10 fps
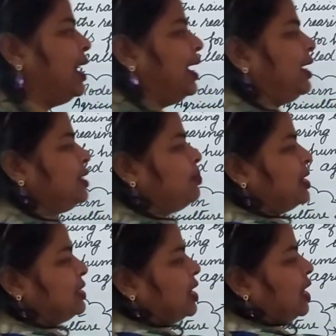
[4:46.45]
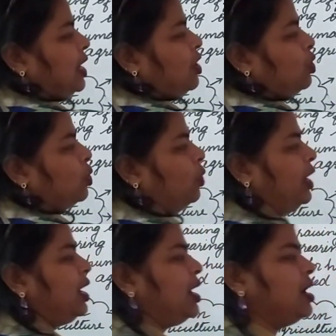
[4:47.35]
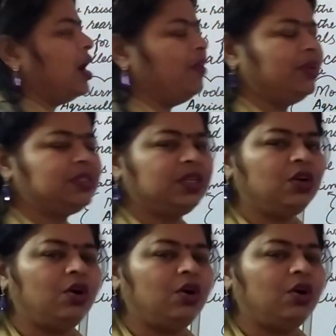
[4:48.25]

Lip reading: It is basically growing and harvesting